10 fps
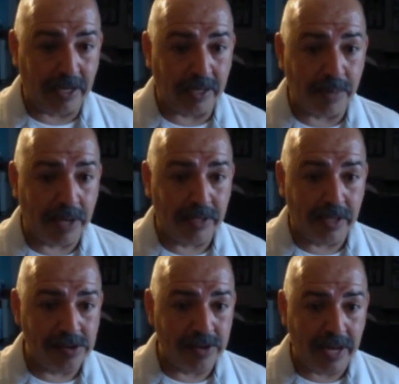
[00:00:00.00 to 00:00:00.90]
talked
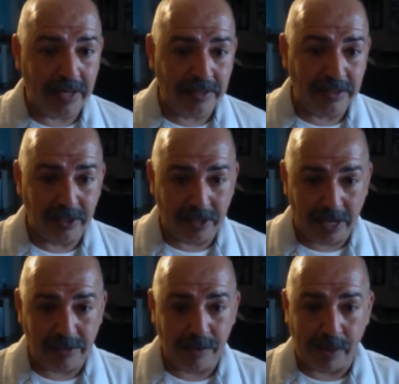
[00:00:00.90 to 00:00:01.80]
about the other day? Do
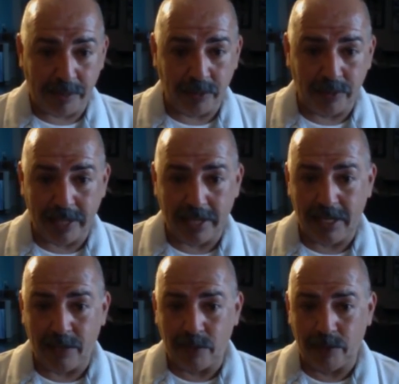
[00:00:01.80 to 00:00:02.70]
you guys remember what
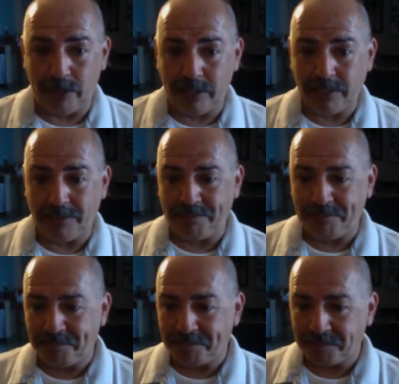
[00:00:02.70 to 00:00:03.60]
that keyword was?